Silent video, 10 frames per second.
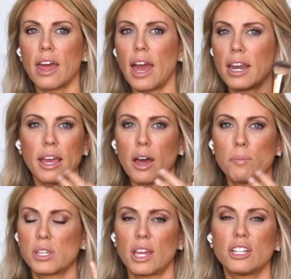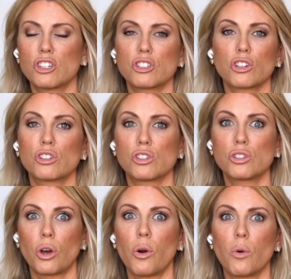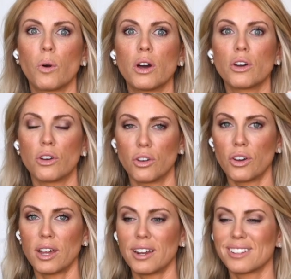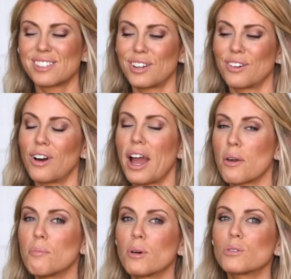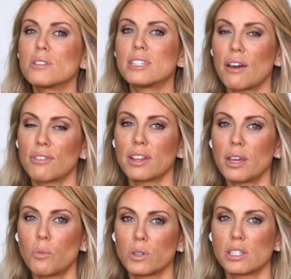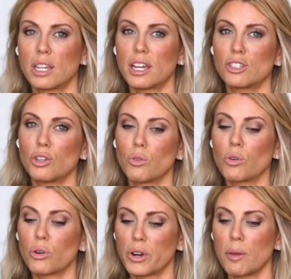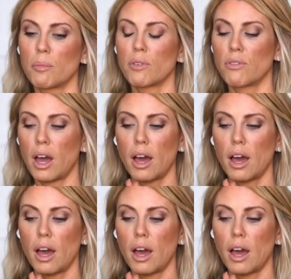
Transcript: and it helps it. It just looks so good. So I most definitely will stick to cream